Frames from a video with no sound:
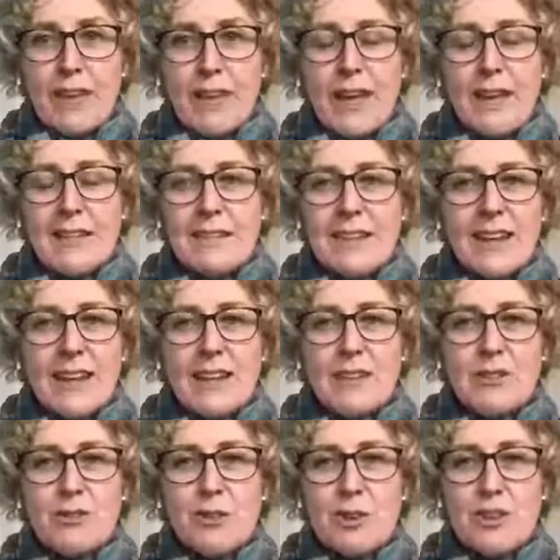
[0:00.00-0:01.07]
Our daily
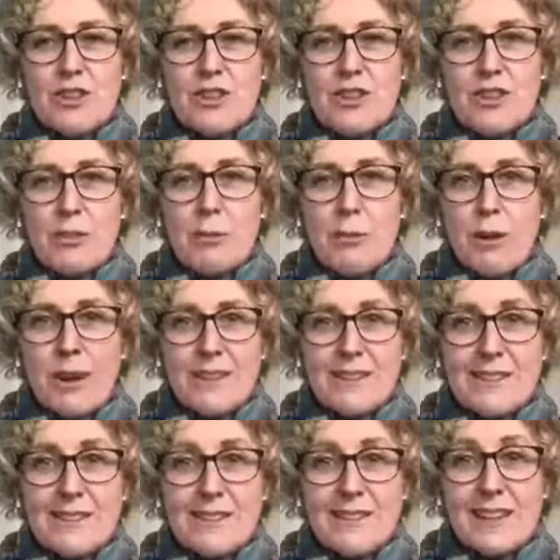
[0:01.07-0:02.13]
devotional
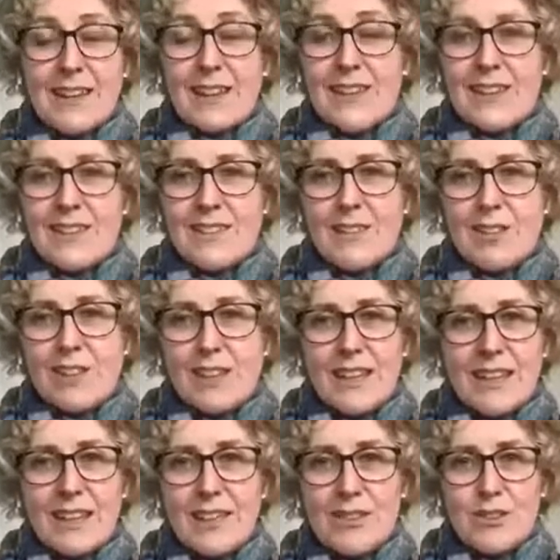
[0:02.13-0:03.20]
practice is not
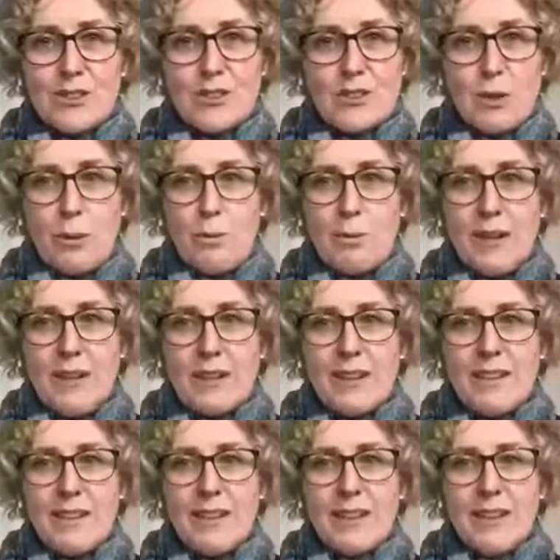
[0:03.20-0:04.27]
here to stop that.
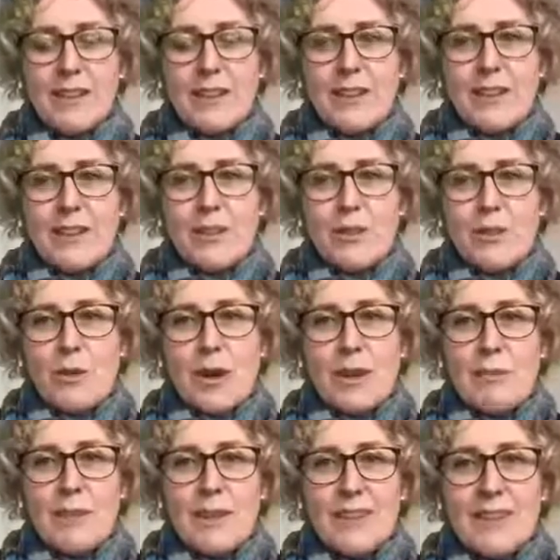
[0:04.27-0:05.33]
So
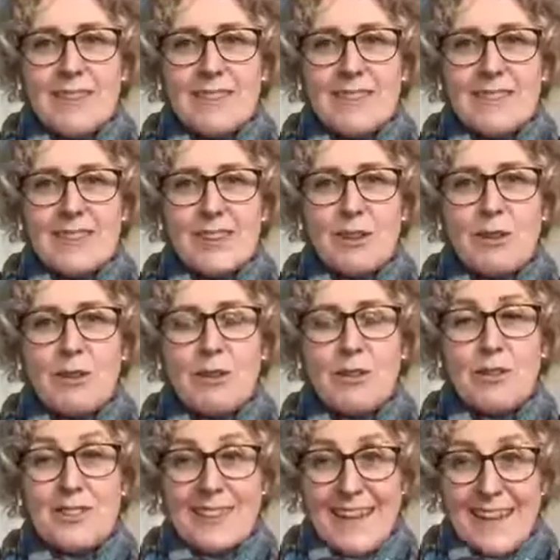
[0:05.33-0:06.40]
I'm here to tell you
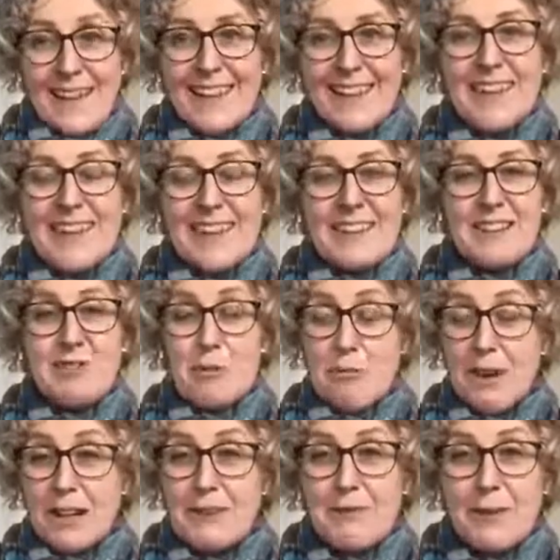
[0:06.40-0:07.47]
today and
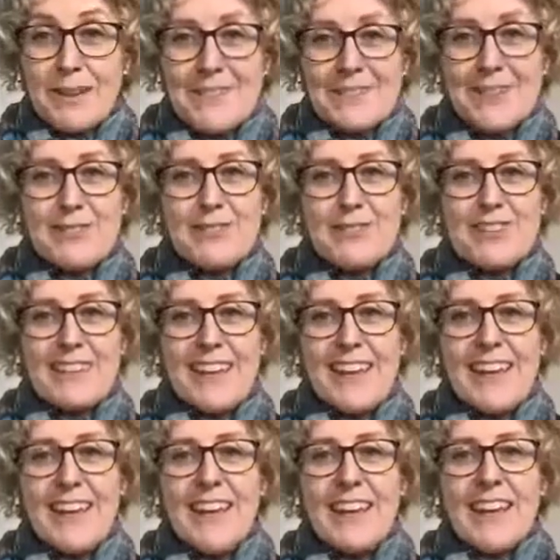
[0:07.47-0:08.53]
remind myself
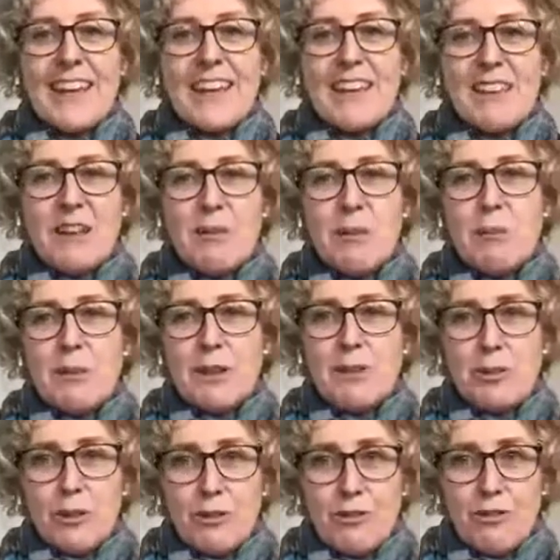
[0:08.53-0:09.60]
today that when we
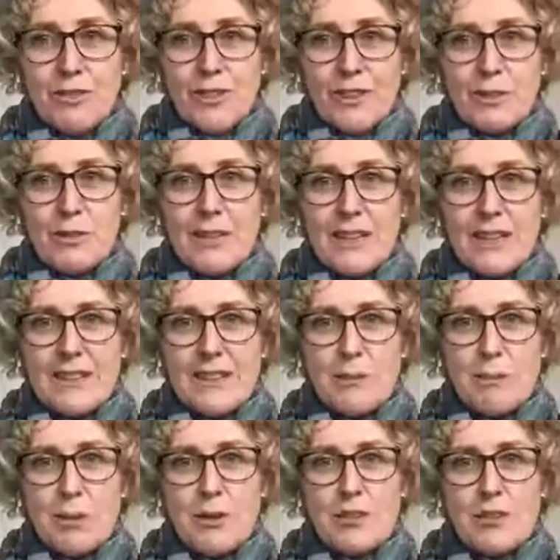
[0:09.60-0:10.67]
do feel these
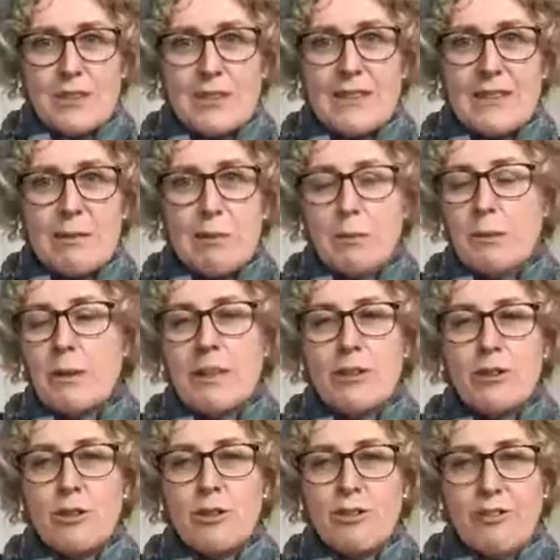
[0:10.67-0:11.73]
emotions and when we
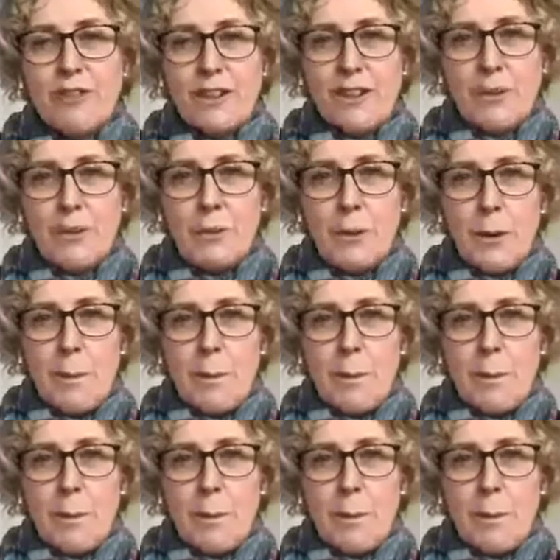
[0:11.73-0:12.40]
do feel